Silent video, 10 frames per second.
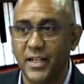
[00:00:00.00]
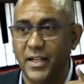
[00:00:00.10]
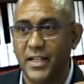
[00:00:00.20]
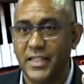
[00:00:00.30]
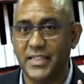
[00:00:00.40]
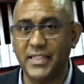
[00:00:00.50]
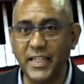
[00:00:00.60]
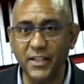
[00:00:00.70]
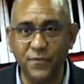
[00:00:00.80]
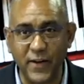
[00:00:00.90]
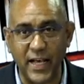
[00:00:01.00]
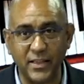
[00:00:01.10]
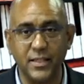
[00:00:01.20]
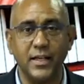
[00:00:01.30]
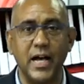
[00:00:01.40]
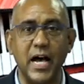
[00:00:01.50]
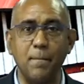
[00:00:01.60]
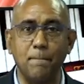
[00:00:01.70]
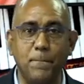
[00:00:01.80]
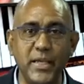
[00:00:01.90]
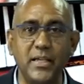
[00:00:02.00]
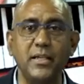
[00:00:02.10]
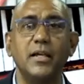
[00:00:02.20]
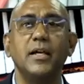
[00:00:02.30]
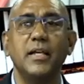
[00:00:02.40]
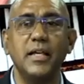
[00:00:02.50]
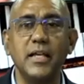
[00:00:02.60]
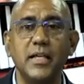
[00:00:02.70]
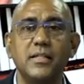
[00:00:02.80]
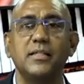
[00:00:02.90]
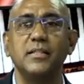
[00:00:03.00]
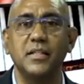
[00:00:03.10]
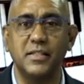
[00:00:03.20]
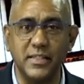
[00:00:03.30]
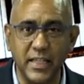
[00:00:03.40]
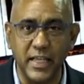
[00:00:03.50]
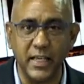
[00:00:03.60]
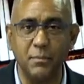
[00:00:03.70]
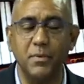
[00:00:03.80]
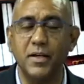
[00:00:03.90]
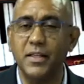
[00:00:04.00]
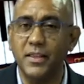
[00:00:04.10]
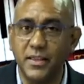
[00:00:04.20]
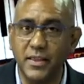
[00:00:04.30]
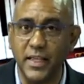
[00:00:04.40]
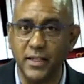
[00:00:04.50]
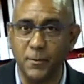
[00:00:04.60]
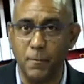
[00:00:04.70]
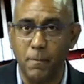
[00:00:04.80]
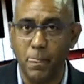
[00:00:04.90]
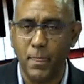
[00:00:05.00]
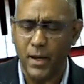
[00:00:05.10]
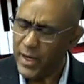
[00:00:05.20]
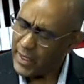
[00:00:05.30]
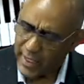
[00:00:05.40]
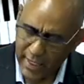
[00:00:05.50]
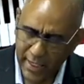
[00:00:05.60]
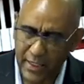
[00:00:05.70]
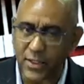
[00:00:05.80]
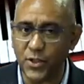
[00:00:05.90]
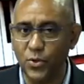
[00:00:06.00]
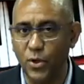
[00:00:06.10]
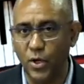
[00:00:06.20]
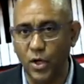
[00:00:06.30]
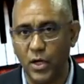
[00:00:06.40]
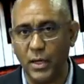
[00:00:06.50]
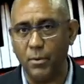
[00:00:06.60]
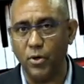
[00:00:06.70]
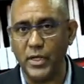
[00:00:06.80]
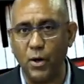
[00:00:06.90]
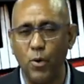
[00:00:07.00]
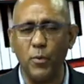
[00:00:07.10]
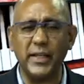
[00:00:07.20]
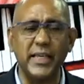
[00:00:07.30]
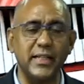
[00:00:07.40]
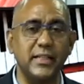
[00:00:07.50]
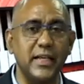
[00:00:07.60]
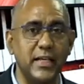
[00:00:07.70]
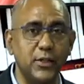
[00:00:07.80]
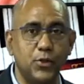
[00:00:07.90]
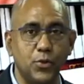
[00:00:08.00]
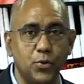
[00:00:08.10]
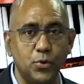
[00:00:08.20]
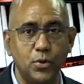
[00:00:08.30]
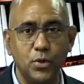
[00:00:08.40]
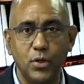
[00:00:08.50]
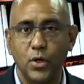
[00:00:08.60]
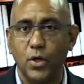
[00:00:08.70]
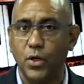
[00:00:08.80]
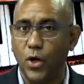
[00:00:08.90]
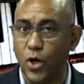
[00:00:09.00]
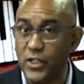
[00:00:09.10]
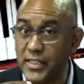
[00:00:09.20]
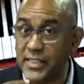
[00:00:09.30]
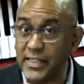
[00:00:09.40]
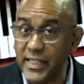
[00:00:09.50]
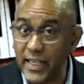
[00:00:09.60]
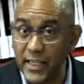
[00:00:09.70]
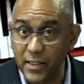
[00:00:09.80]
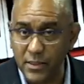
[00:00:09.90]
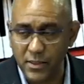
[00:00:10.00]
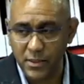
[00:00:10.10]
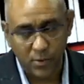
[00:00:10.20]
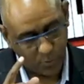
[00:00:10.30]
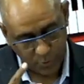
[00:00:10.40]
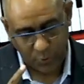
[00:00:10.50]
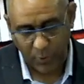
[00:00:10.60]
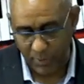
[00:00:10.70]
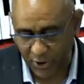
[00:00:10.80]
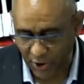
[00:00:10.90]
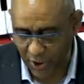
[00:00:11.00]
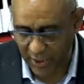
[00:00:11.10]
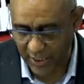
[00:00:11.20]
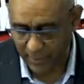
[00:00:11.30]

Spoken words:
C flat and B is the same thing. And you'll learn about that when we get into our scales, which will be shortly.